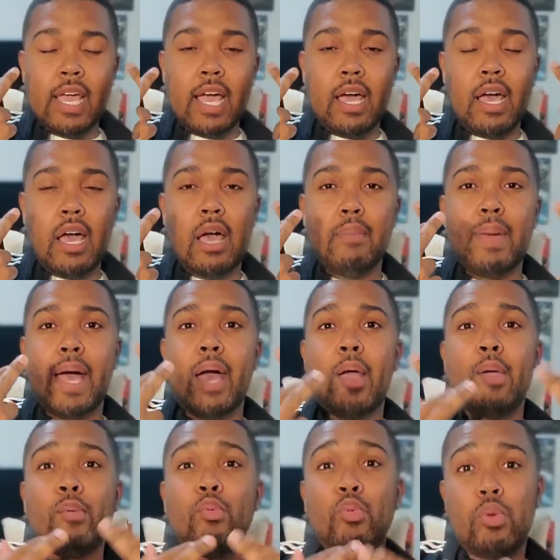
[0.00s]

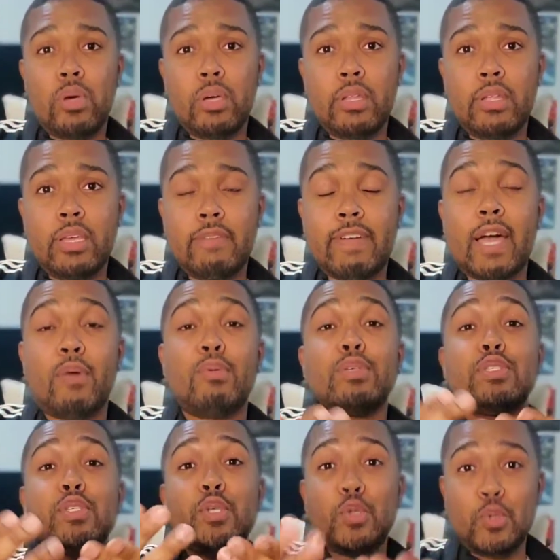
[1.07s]
I would, if I
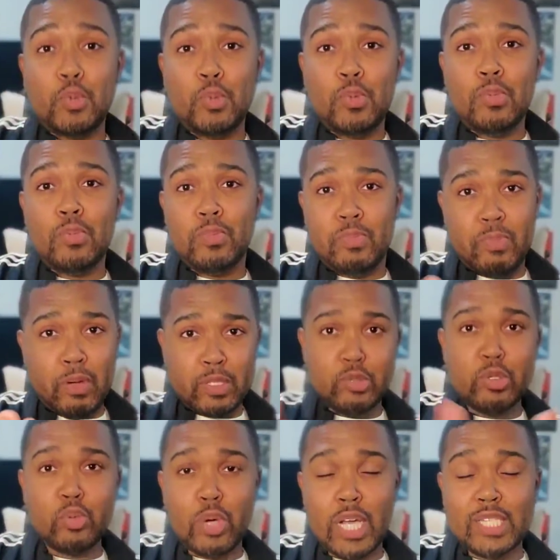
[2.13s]
was you, person
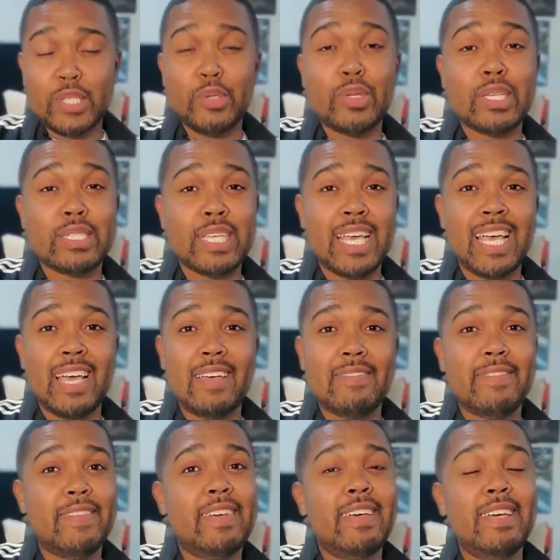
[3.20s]
who's watching who doesn't have
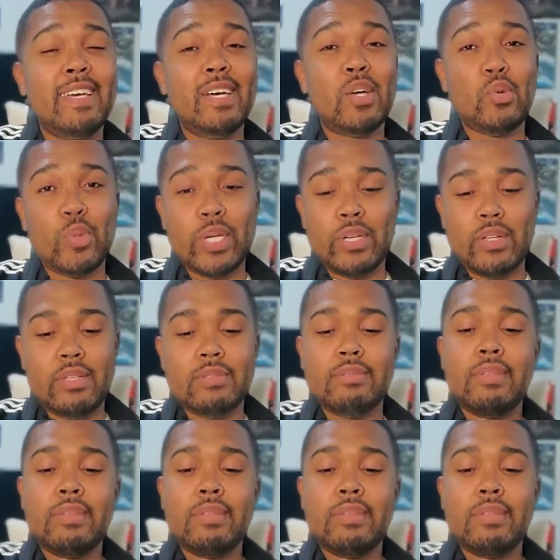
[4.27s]
a reel,